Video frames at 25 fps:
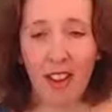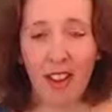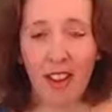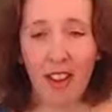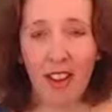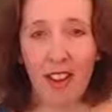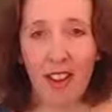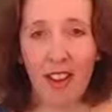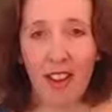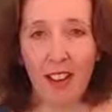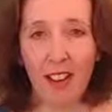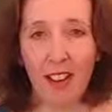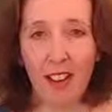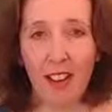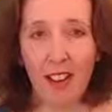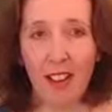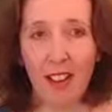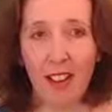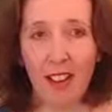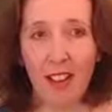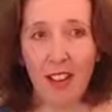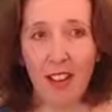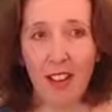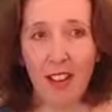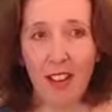
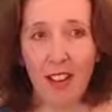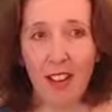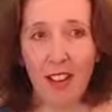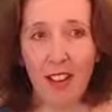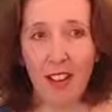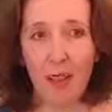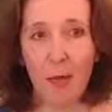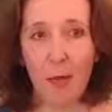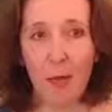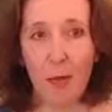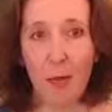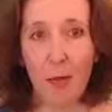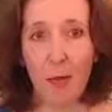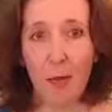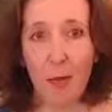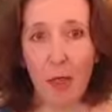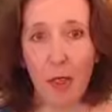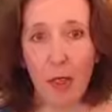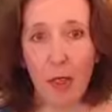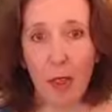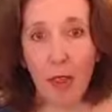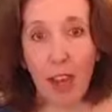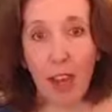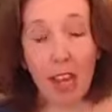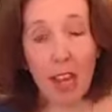And
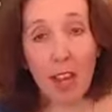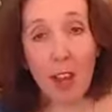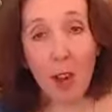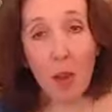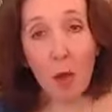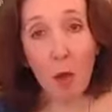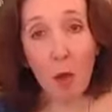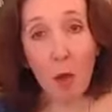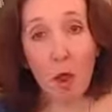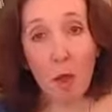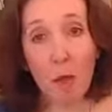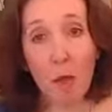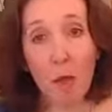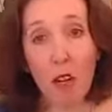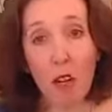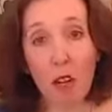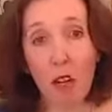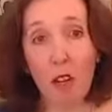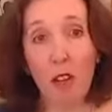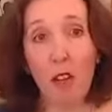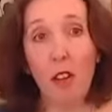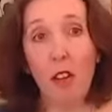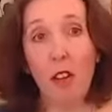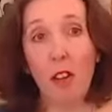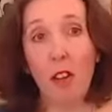the ego, the
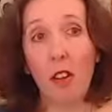mind,